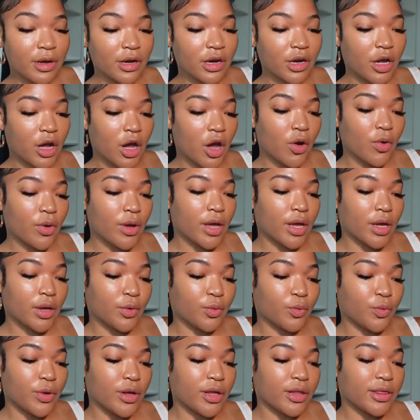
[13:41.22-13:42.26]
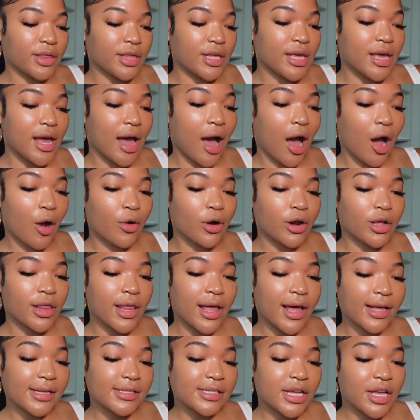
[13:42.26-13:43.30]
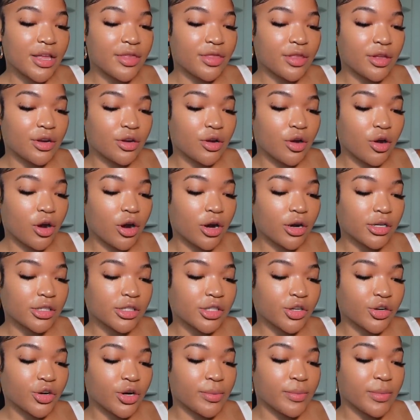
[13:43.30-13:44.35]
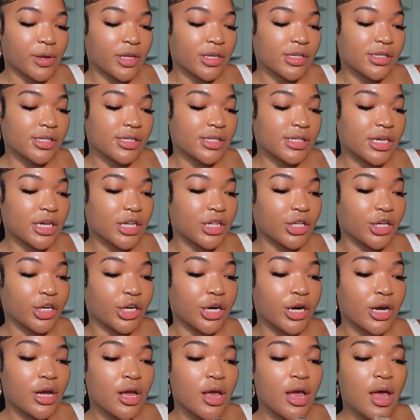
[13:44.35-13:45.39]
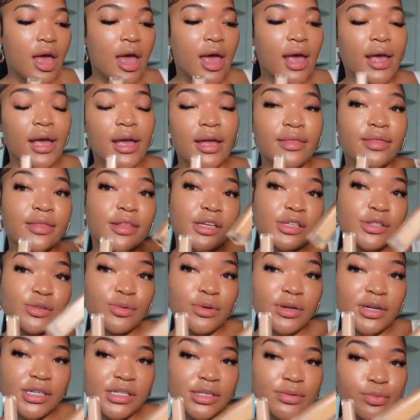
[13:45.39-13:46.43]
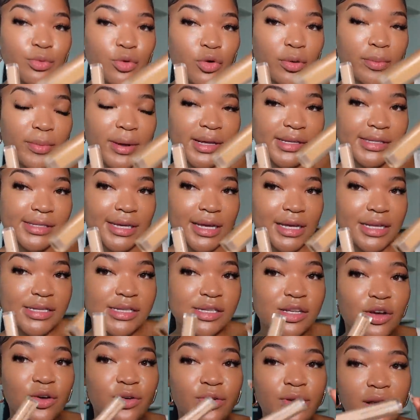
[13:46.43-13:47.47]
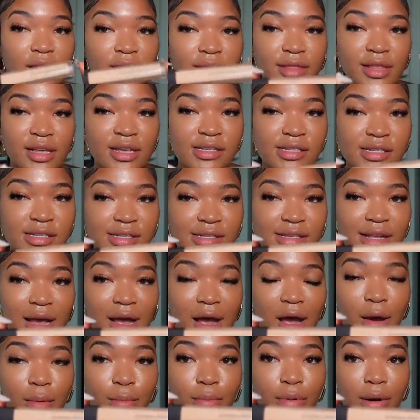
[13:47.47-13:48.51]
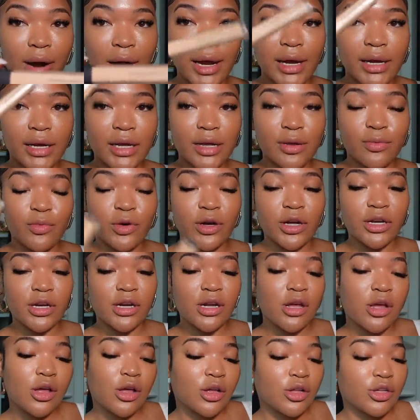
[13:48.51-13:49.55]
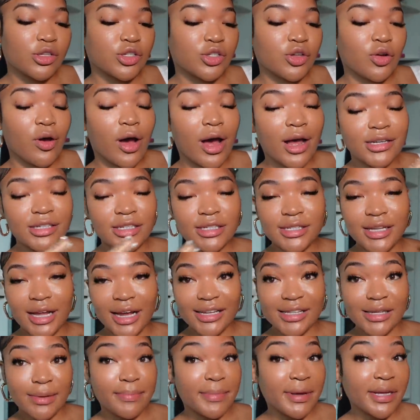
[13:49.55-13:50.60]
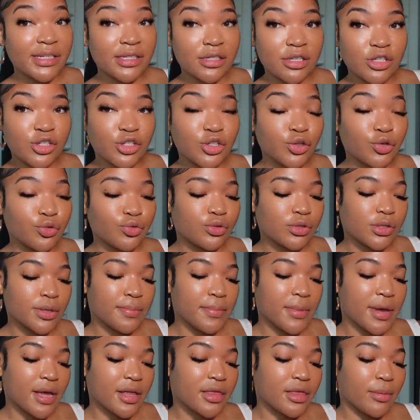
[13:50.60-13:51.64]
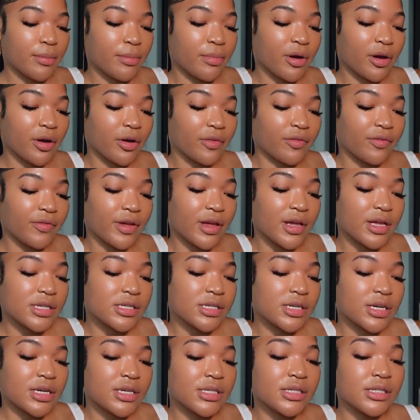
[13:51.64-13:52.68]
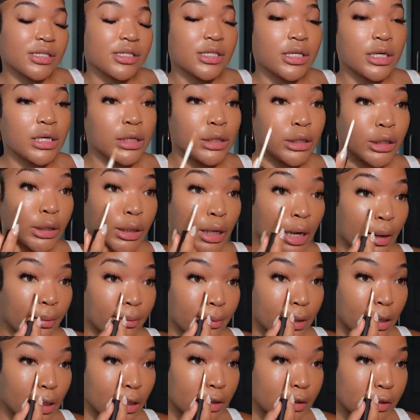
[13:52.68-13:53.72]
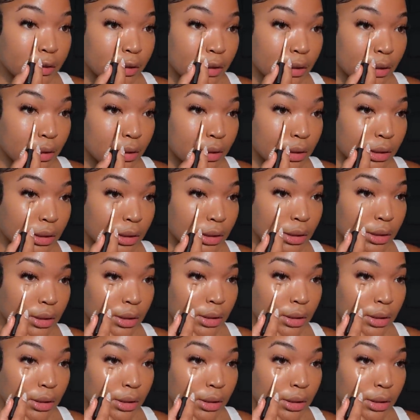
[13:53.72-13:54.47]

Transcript: going to go in with the Hourglass and the NARS Creamy Concealer. And this one is more my skin tone and this is like a brightening one. So I just like to mix the two to make the perfect concealer combination.